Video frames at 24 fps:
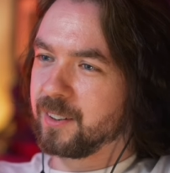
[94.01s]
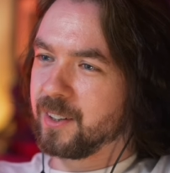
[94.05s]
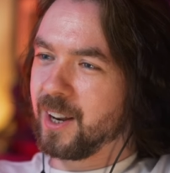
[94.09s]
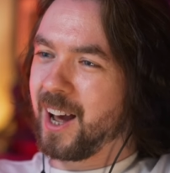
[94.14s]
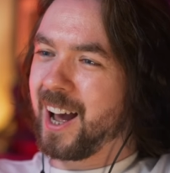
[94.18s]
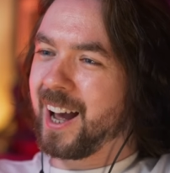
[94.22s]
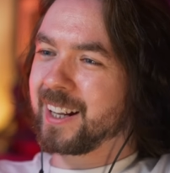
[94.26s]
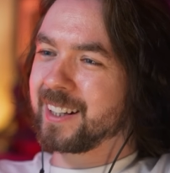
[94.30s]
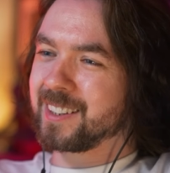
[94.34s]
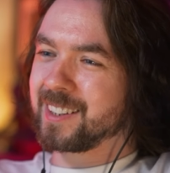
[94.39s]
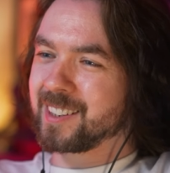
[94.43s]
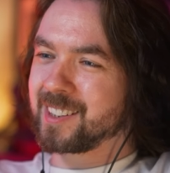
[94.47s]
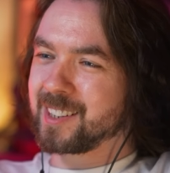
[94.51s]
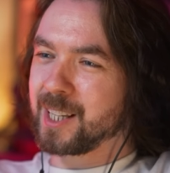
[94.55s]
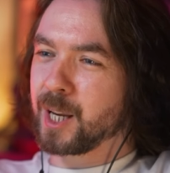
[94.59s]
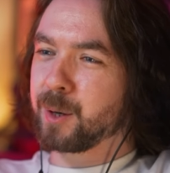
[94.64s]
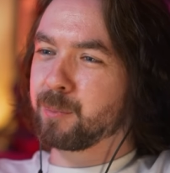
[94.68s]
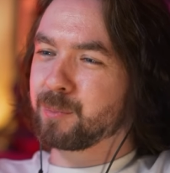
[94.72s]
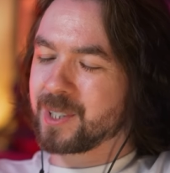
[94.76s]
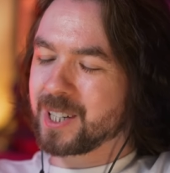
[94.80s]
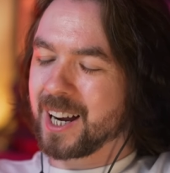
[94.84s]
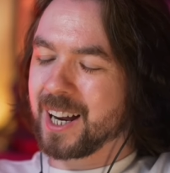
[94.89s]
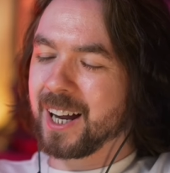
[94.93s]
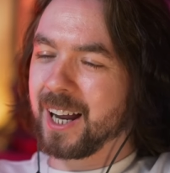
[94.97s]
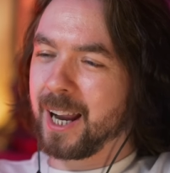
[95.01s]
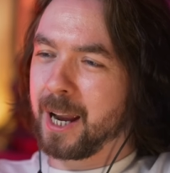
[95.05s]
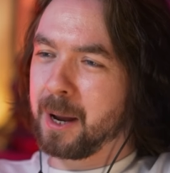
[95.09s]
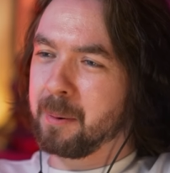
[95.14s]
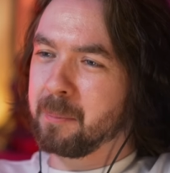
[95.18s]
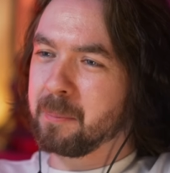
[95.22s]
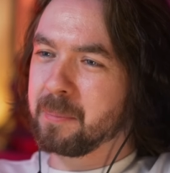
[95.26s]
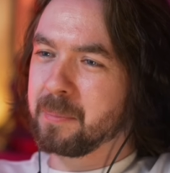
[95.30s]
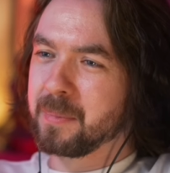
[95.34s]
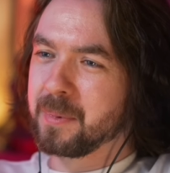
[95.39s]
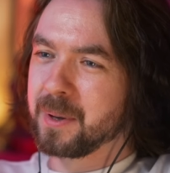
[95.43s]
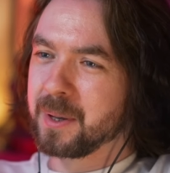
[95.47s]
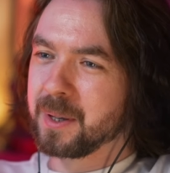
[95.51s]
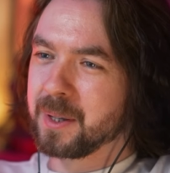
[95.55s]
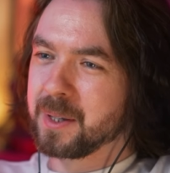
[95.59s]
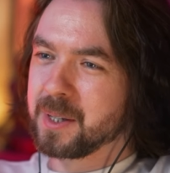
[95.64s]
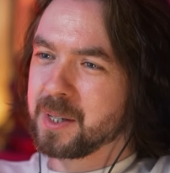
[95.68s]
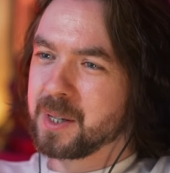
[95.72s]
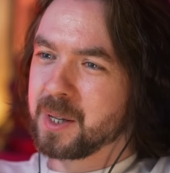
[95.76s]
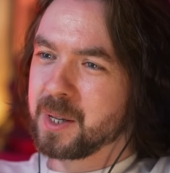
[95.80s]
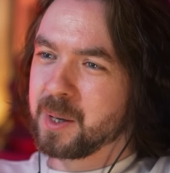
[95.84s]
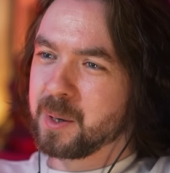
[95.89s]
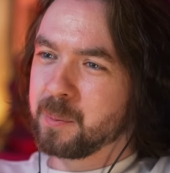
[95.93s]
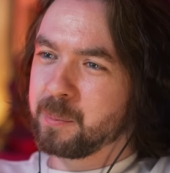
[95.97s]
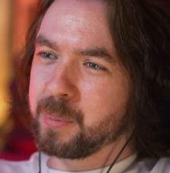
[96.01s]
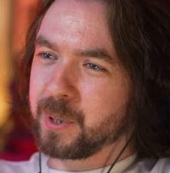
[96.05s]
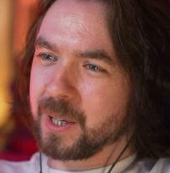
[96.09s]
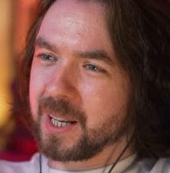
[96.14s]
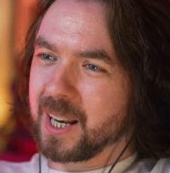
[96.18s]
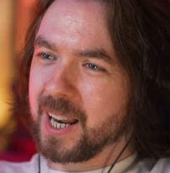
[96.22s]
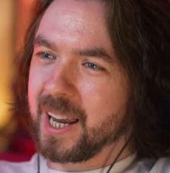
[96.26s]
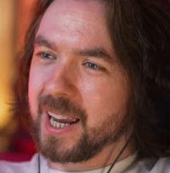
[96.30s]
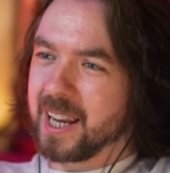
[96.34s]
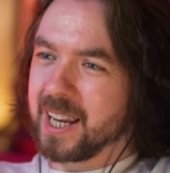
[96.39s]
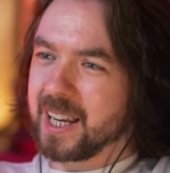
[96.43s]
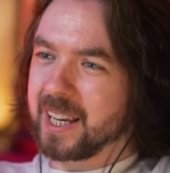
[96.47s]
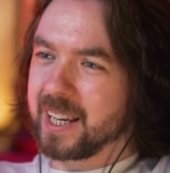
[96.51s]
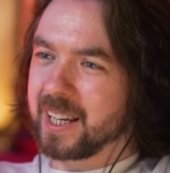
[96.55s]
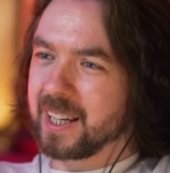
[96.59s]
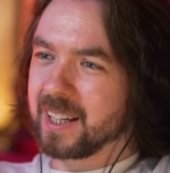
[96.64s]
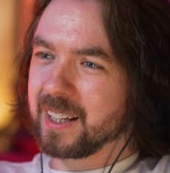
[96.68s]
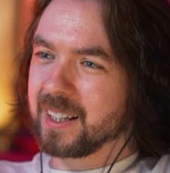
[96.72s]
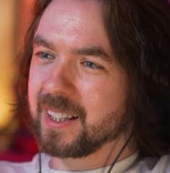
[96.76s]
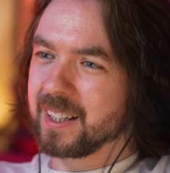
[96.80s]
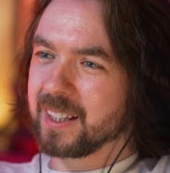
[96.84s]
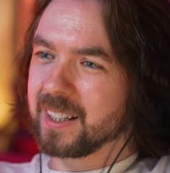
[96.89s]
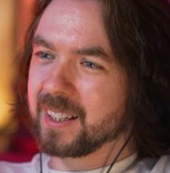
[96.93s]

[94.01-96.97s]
Not at the same time, but like...